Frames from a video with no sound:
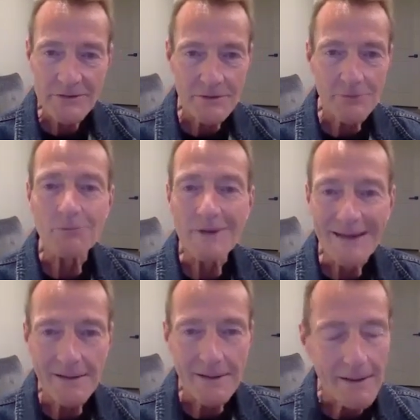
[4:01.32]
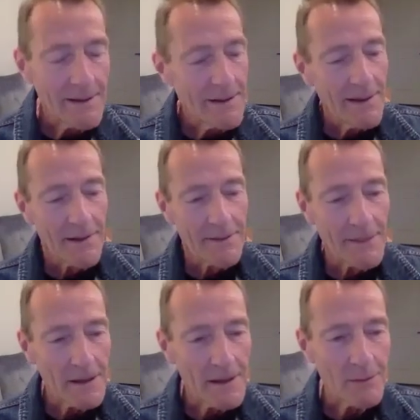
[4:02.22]
to the reader
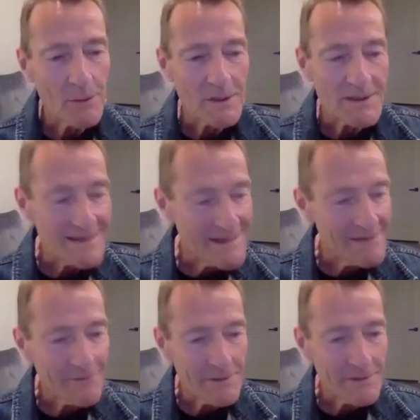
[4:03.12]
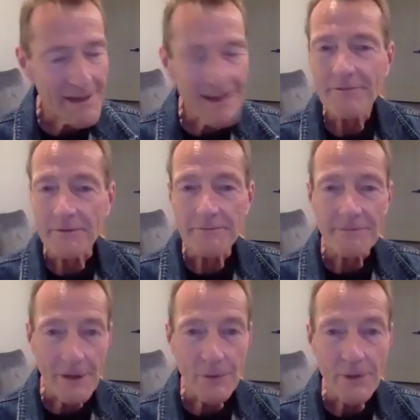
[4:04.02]
that I would never, ever
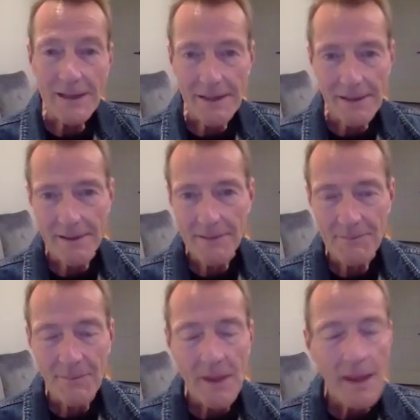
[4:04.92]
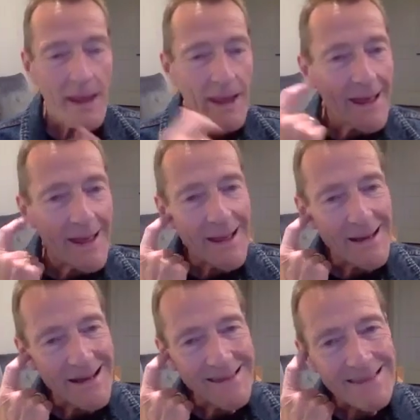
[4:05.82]
phone it in.
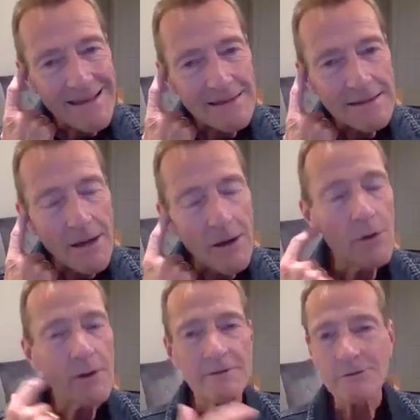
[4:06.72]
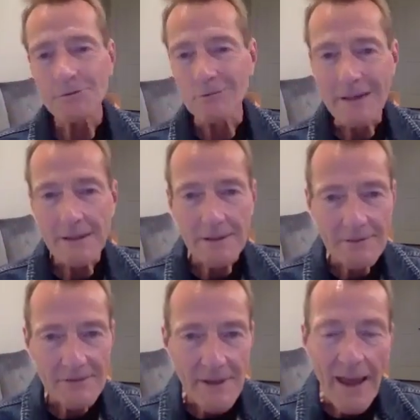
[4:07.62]
And I think that all of us
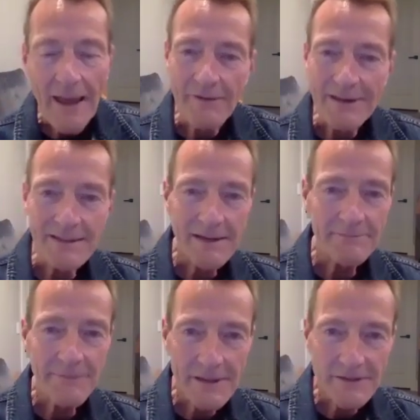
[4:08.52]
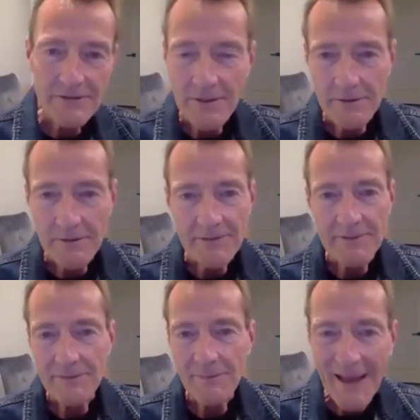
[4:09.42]
readers have identified series
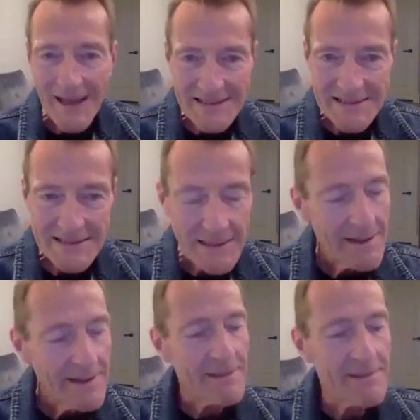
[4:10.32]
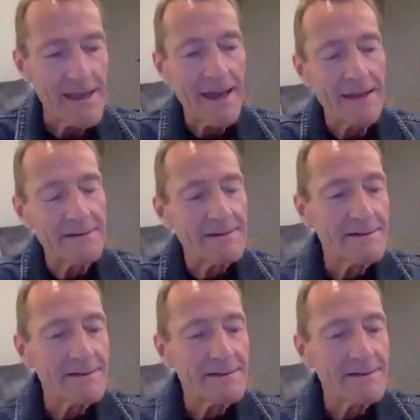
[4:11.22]
in the past that